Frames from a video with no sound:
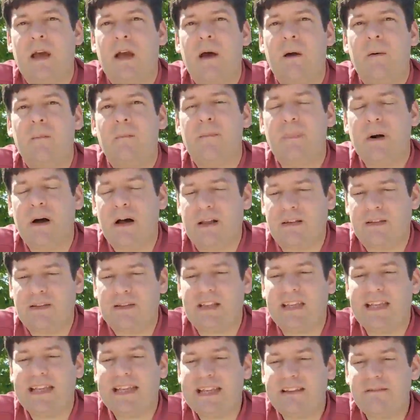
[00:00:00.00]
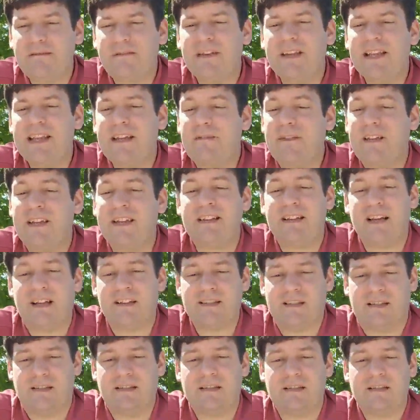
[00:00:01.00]
But even if he
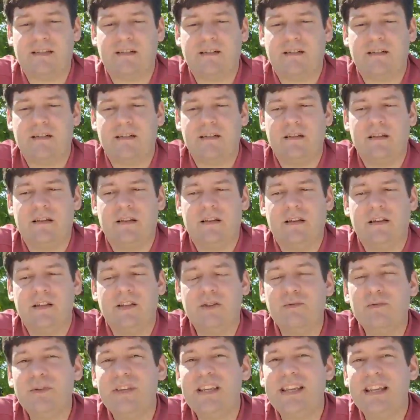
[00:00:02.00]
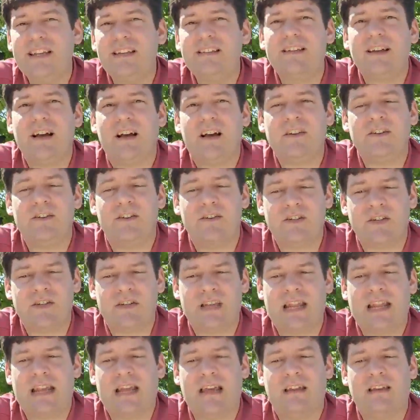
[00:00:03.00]
doesn't, you need to
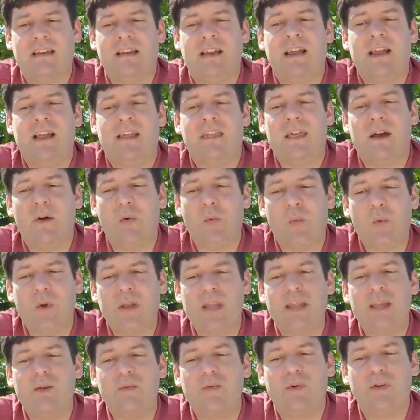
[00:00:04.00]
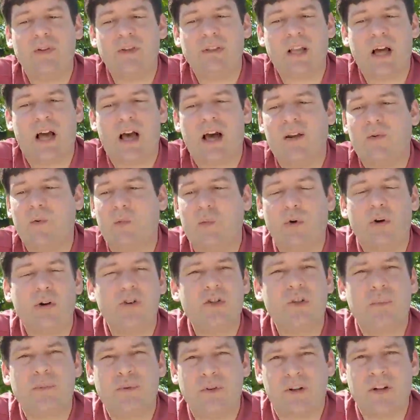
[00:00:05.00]
understand that we will not
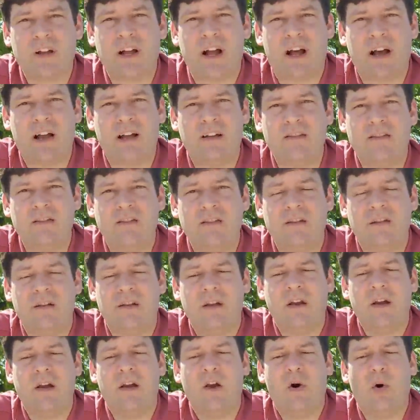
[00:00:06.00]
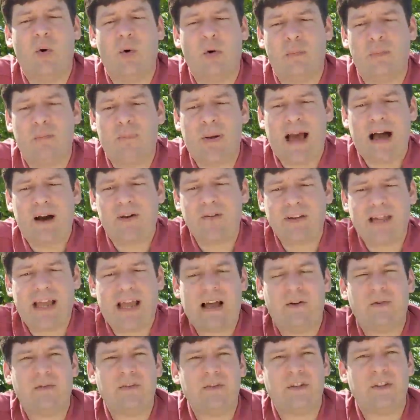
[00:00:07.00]
worship your gods or bow
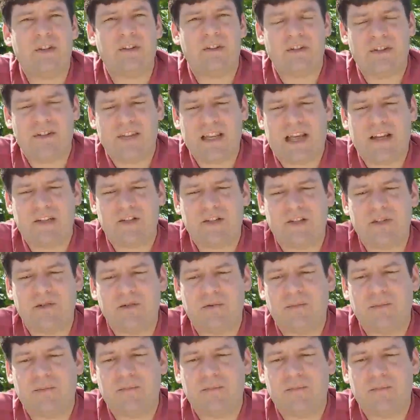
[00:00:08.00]
down to your statue.